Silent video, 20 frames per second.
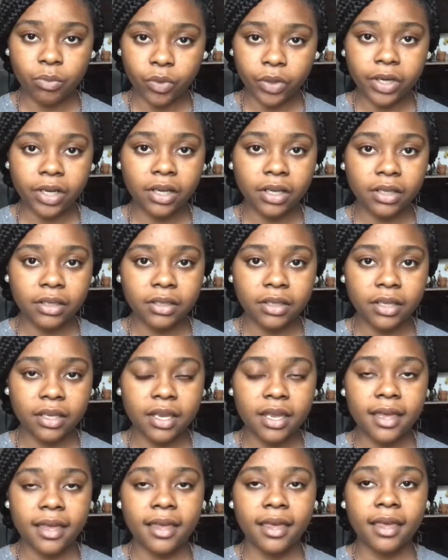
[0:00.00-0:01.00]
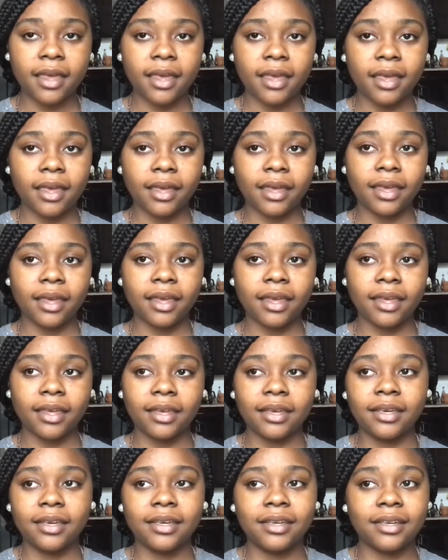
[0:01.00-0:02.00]
work.
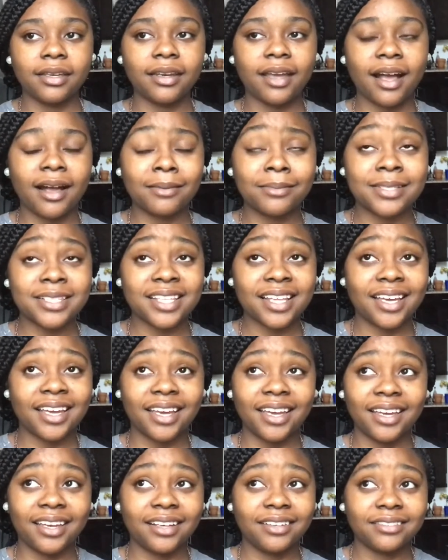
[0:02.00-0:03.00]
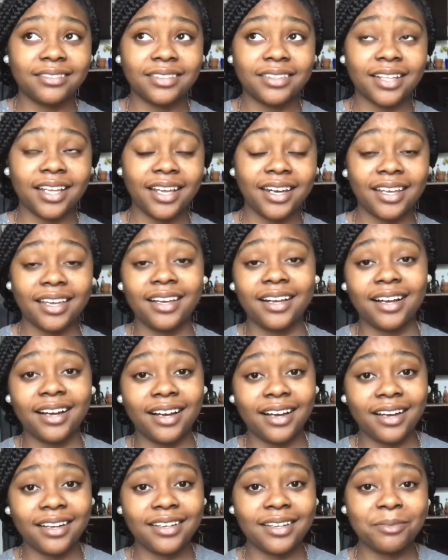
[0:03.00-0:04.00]
And I was like, well, that ain't
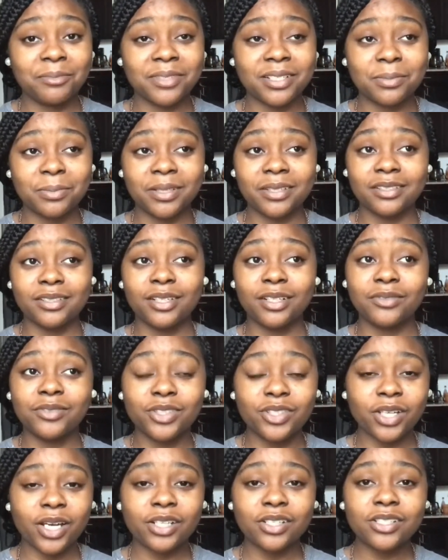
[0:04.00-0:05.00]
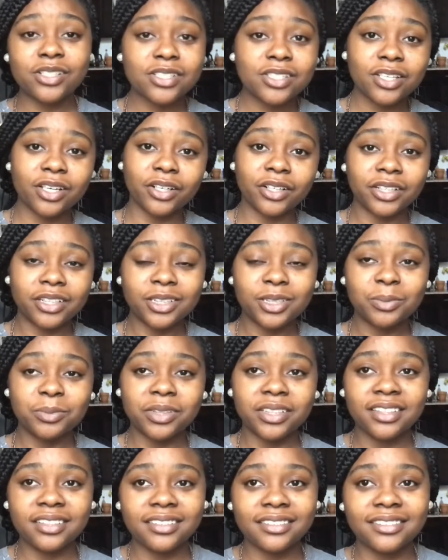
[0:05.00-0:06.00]
God. That must be the devil trying to discourage
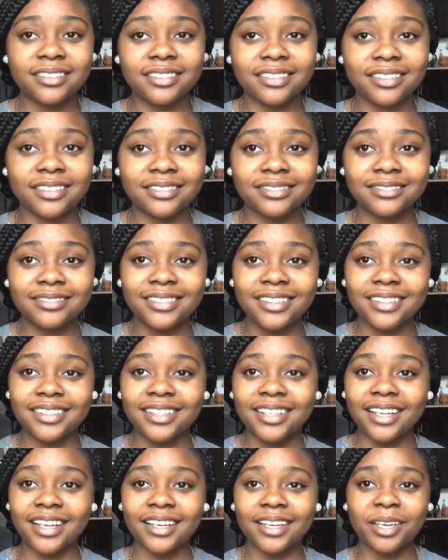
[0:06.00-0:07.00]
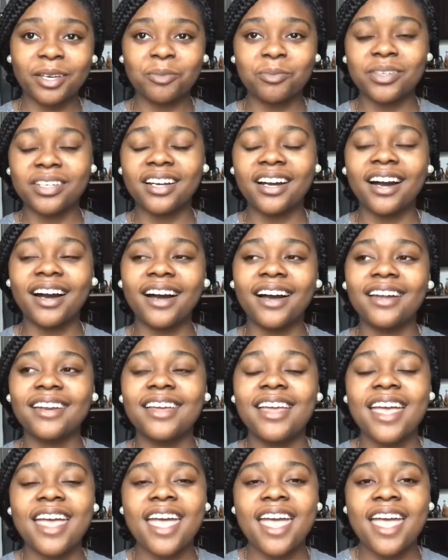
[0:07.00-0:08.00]
me. You know, that can't be God.
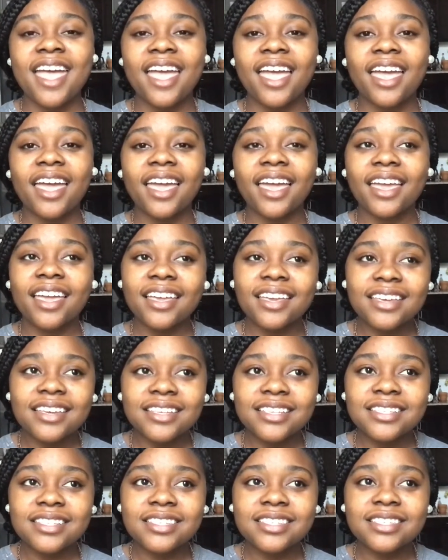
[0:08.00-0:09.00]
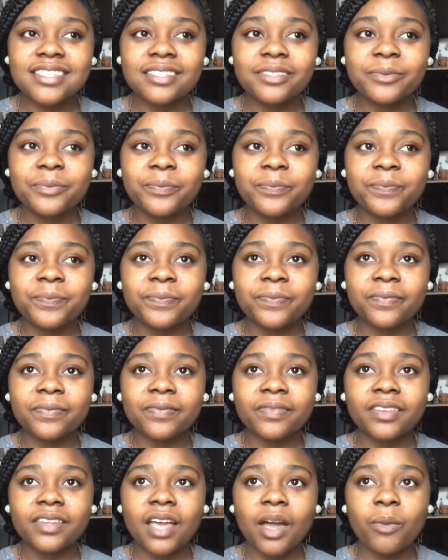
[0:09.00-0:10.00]
And
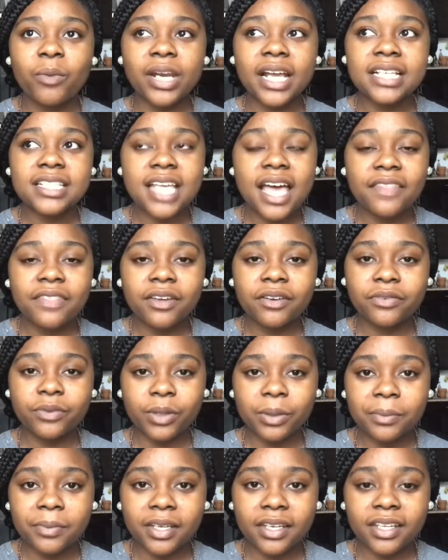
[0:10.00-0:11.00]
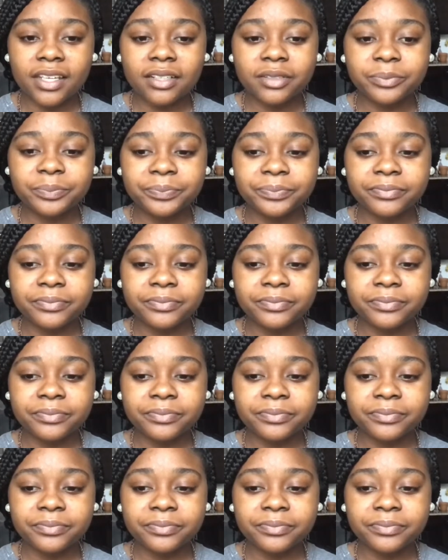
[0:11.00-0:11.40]
when I sat there for a minute,